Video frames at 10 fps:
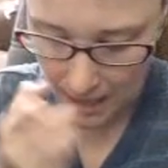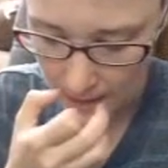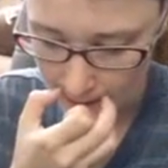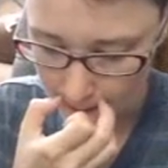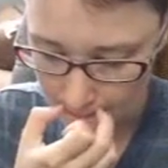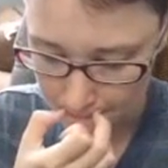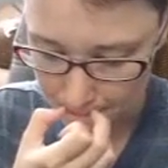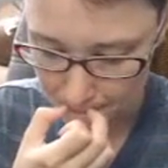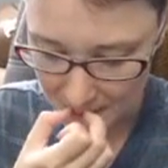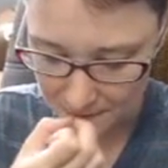
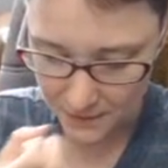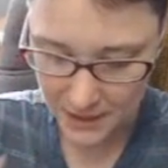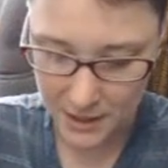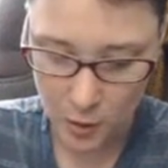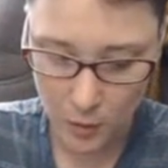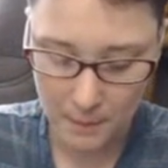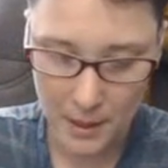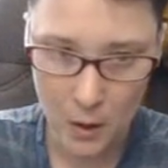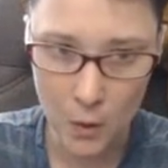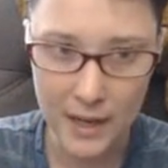my video
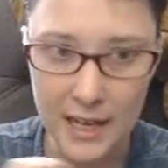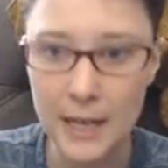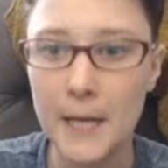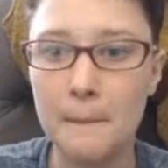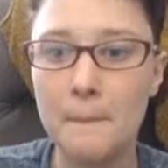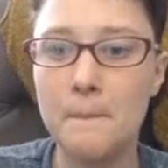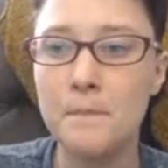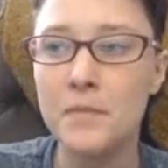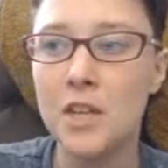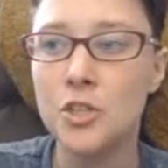about him
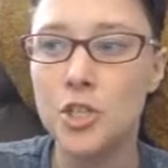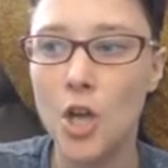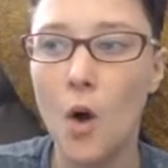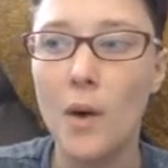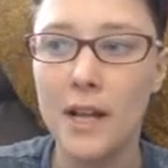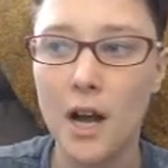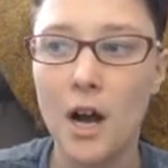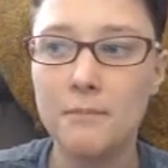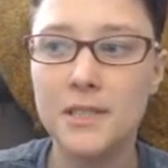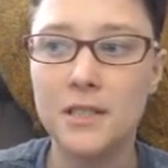showing
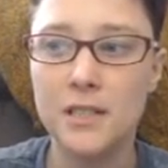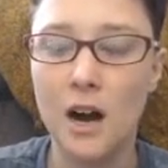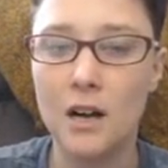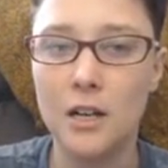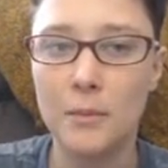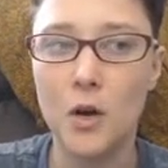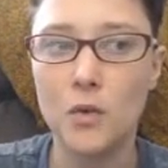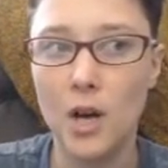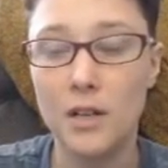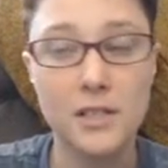up to talk
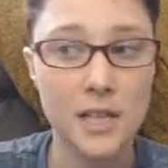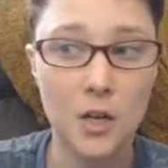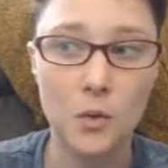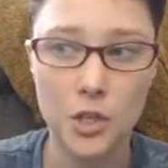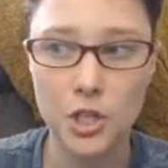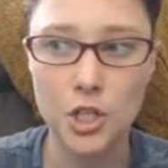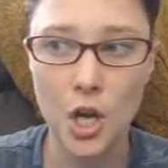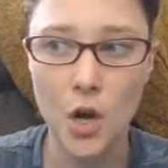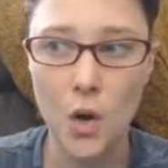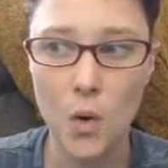about Non Sequitur
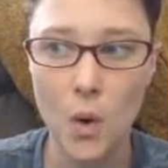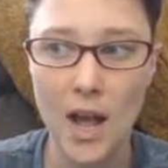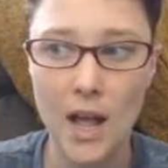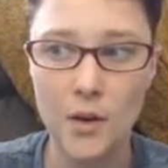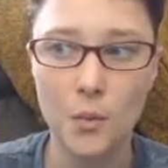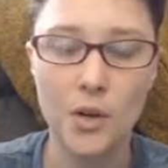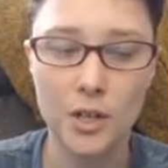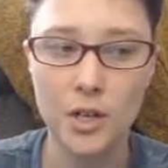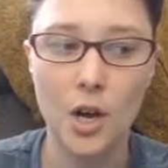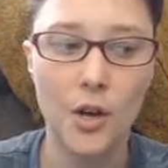show and what
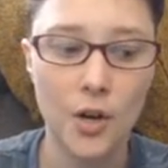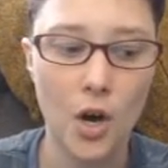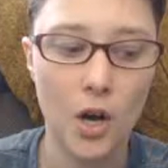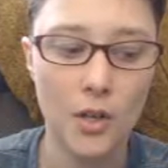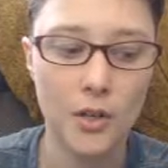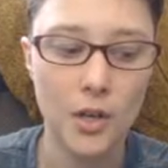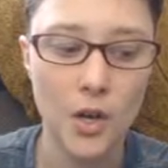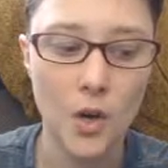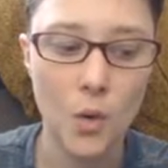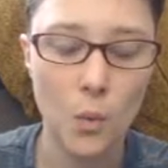had gone on
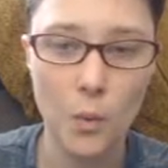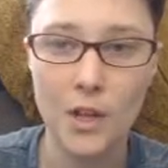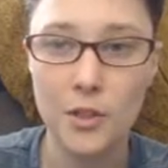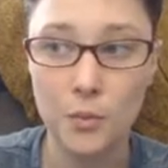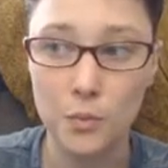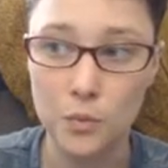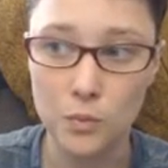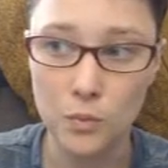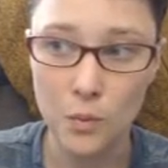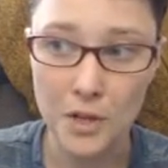with
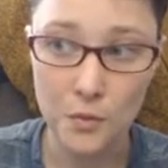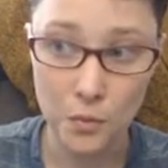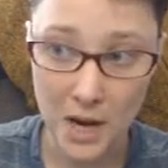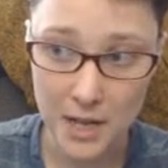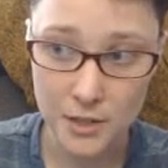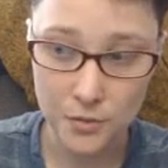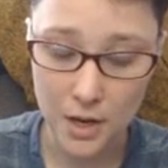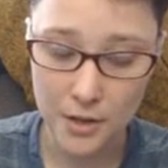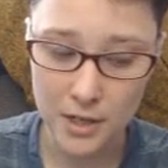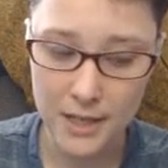Red's
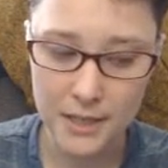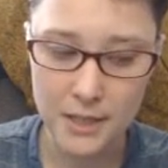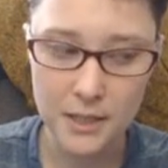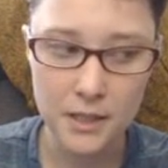rhetoric,